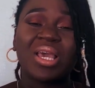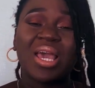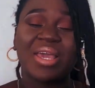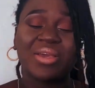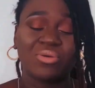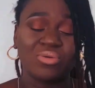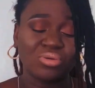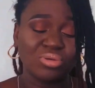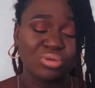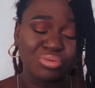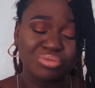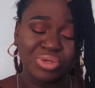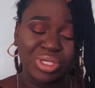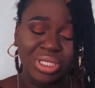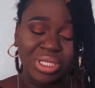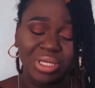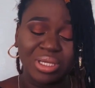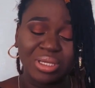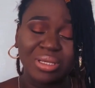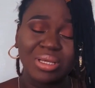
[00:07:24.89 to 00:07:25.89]
I couldn't
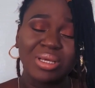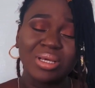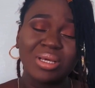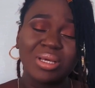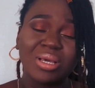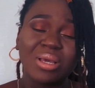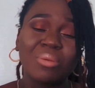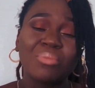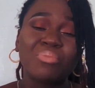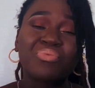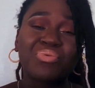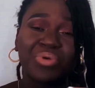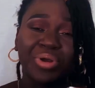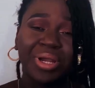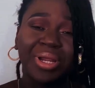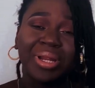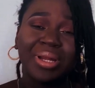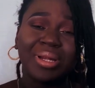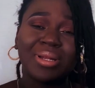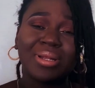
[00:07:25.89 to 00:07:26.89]
really
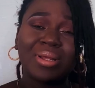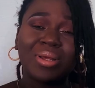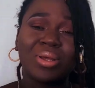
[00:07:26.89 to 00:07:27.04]
breathe